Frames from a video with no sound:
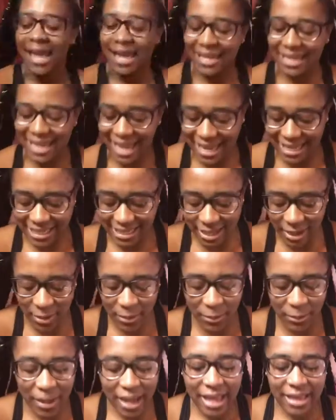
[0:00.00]
yeah,
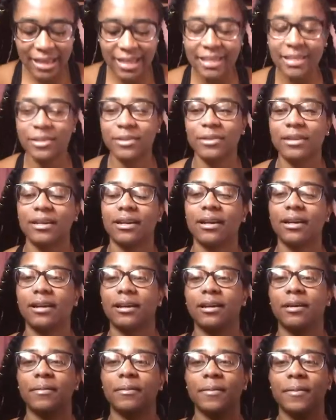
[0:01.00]
so these are
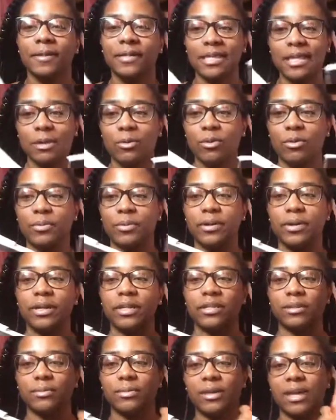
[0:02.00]
the sequel
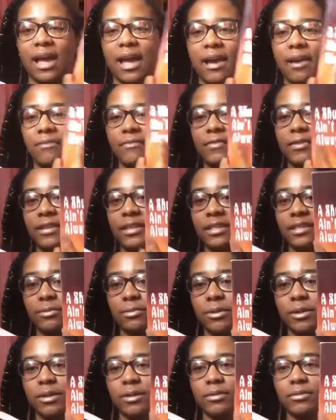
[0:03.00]
books. We have this
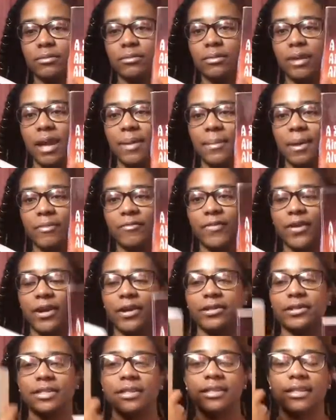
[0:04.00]
one came out
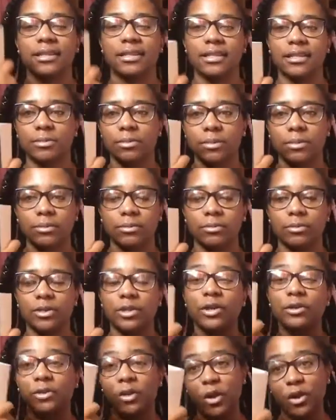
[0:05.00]
first, and then this one was
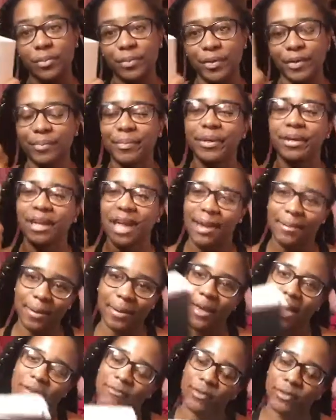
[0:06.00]
her 3rd book, but came
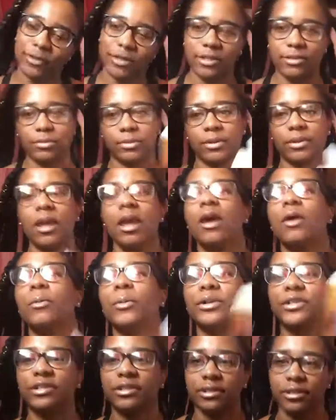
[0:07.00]
out after this one,
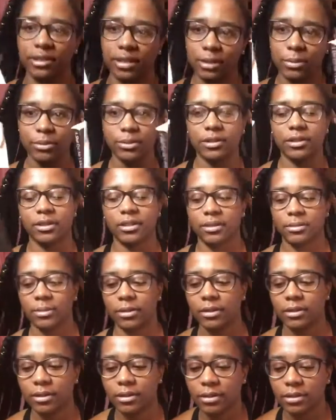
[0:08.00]
which is the sequel to this
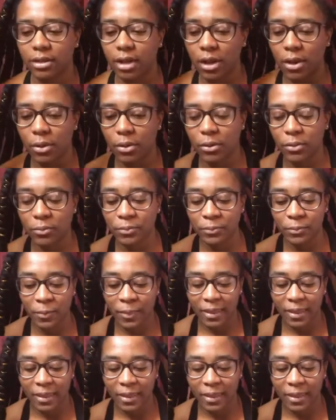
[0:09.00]
one. So